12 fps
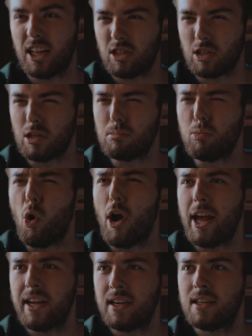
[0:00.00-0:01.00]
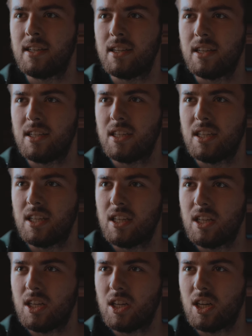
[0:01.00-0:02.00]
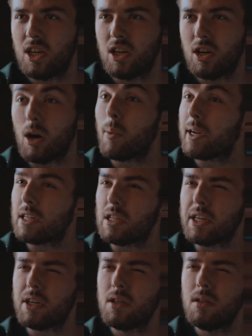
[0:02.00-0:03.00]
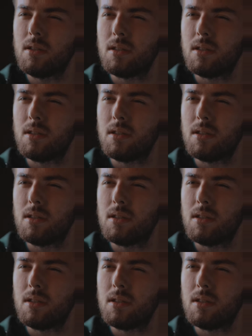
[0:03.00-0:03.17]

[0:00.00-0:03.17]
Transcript: It's a good boy. Are we clear?